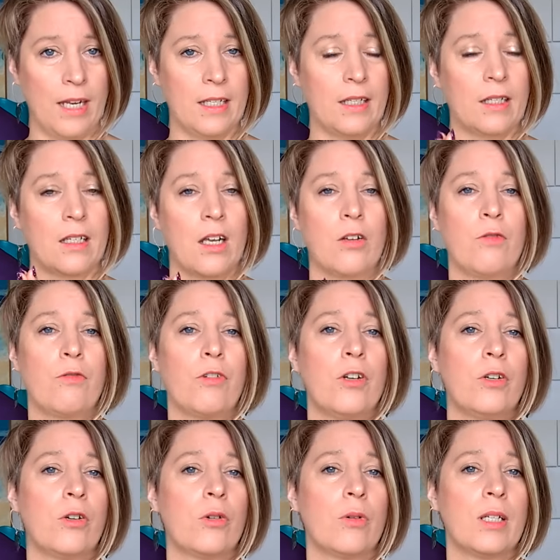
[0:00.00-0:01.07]
So
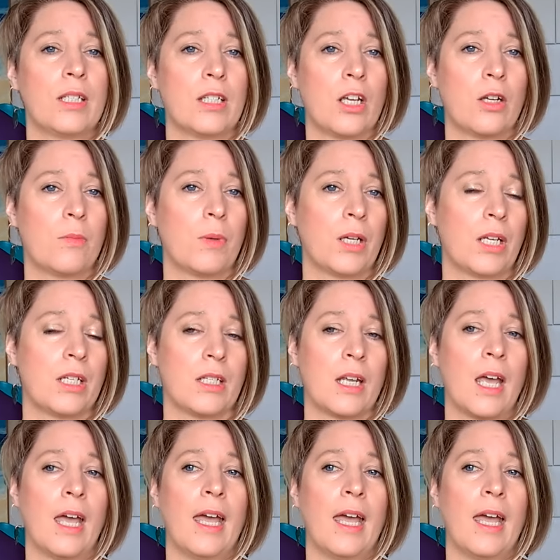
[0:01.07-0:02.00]
frugal is good because